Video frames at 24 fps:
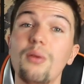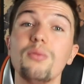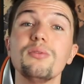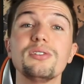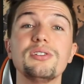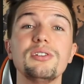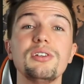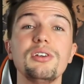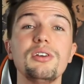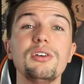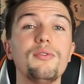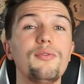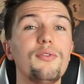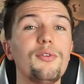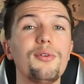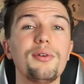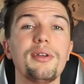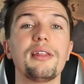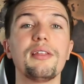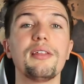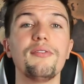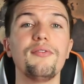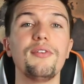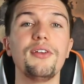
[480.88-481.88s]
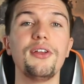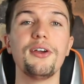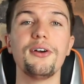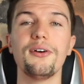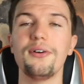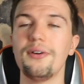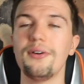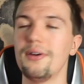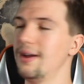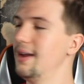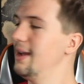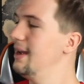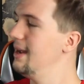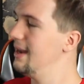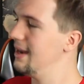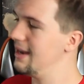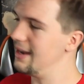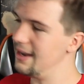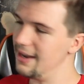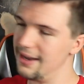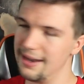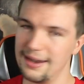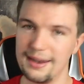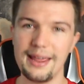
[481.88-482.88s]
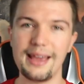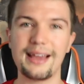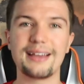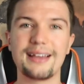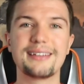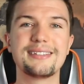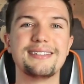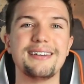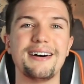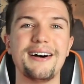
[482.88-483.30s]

will see you for another video next